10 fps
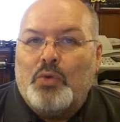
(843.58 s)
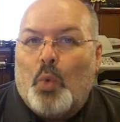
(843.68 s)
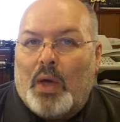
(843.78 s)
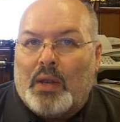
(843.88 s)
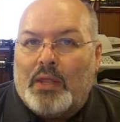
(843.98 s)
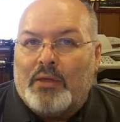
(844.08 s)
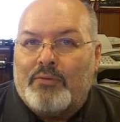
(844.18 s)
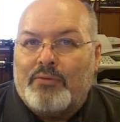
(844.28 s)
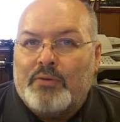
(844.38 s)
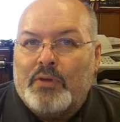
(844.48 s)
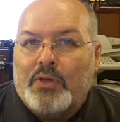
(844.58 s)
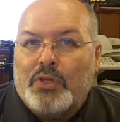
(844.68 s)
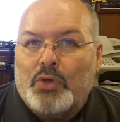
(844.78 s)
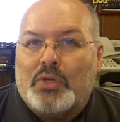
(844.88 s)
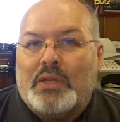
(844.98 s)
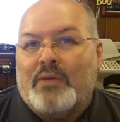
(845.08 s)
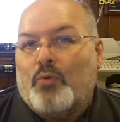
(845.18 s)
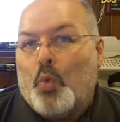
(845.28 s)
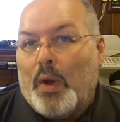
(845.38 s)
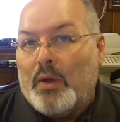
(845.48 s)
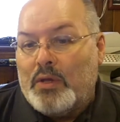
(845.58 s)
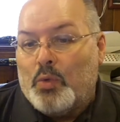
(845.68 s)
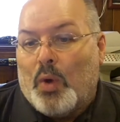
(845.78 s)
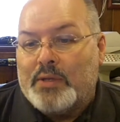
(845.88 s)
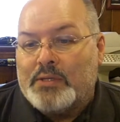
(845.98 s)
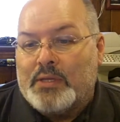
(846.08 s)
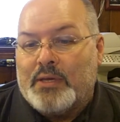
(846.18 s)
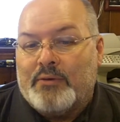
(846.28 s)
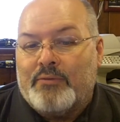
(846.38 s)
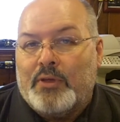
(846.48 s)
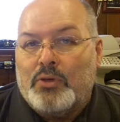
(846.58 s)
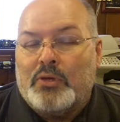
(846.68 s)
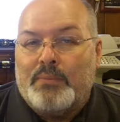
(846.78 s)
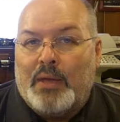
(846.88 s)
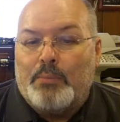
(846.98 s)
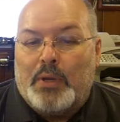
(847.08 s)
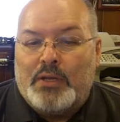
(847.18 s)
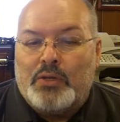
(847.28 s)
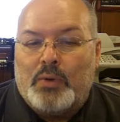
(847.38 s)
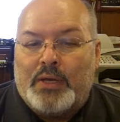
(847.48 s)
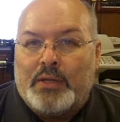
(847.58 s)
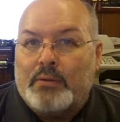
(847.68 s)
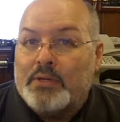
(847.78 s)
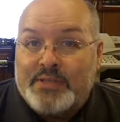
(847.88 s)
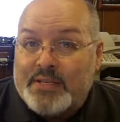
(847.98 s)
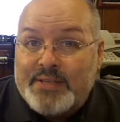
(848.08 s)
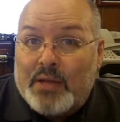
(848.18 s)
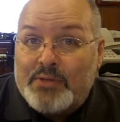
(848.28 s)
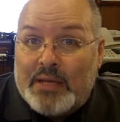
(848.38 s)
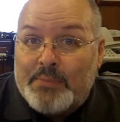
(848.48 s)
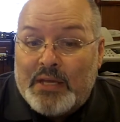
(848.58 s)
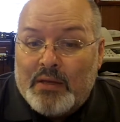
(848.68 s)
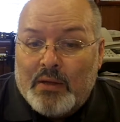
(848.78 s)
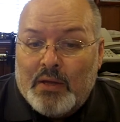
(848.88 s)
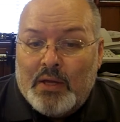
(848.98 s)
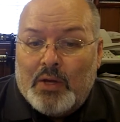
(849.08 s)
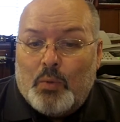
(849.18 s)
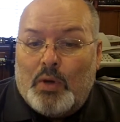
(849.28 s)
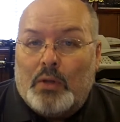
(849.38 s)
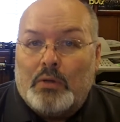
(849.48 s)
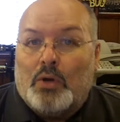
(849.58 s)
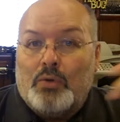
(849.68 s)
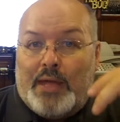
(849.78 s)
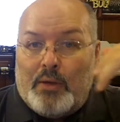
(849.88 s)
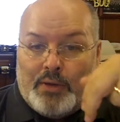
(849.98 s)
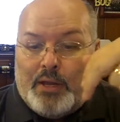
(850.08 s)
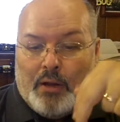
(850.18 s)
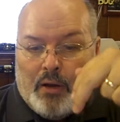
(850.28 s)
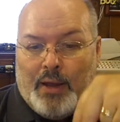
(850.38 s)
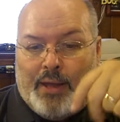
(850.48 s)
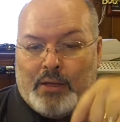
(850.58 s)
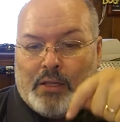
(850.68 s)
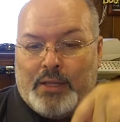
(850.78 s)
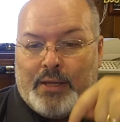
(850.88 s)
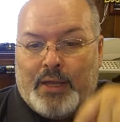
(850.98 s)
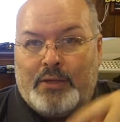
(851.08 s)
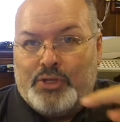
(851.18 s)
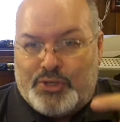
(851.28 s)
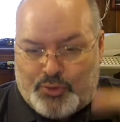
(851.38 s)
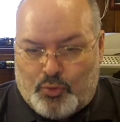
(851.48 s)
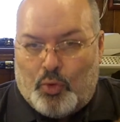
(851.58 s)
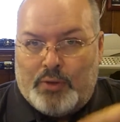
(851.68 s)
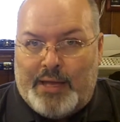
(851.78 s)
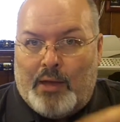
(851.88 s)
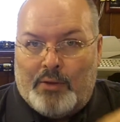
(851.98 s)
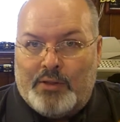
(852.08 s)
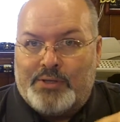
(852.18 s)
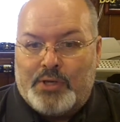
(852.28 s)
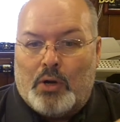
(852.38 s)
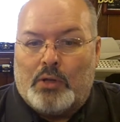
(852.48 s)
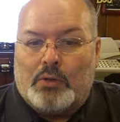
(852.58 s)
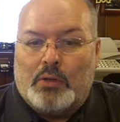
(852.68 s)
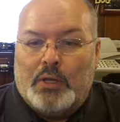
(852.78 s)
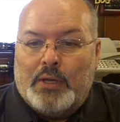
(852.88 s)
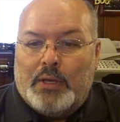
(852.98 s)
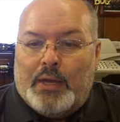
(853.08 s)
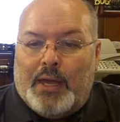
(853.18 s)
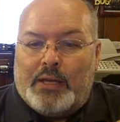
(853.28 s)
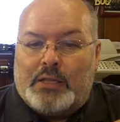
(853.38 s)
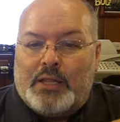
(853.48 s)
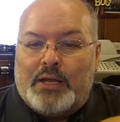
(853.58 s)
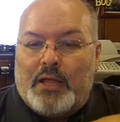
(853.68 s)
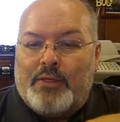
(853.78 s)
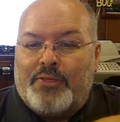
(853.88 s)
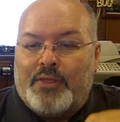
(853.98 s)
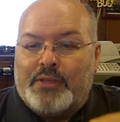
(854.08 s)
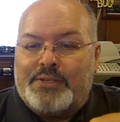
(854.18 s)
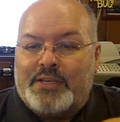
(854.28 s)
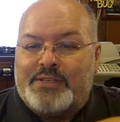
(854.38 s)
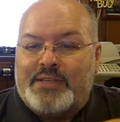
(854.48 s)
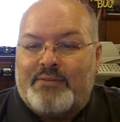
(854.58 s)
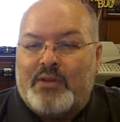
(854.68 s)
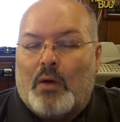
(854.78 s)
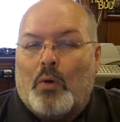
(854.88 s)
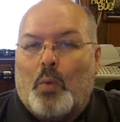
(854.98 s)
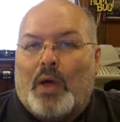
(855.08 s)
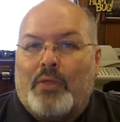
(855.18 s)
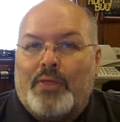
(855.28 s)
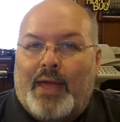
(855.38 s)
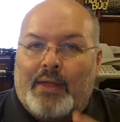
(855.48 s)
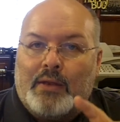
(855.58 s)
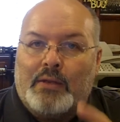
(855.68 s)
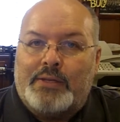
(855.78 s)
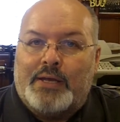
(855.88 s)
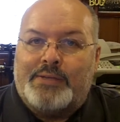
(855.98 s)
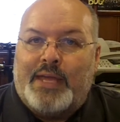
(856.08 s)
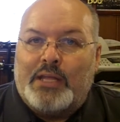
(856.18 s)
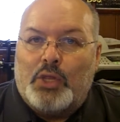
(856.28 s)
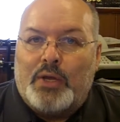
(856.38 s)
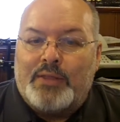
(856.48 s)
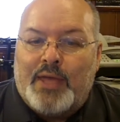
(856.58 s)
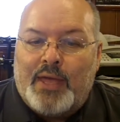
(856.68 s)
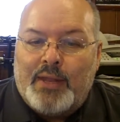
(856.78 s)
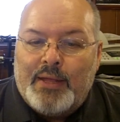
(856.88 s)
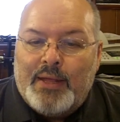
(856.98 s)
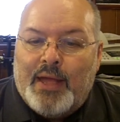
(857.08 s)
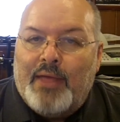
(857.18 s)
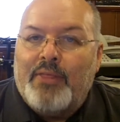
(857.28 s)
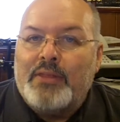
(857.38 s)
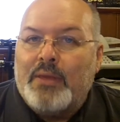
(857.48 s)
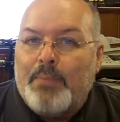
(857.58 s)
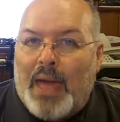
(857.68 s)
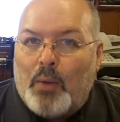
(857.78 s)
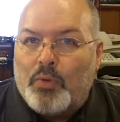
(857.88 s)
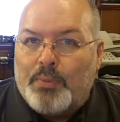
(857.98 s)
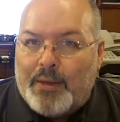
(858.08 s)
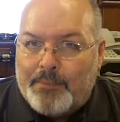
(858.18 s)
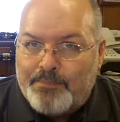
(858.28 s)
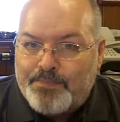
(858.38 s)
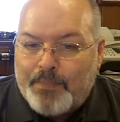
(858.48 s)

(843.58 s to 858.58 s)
you want to live, you can live where you want to live, and you can make money doing it. Does that sound tempting? Well, go down here and click and just scroll down in this article and click on the thing that says 7-Hour Wealth and take a look at that, and then get back with me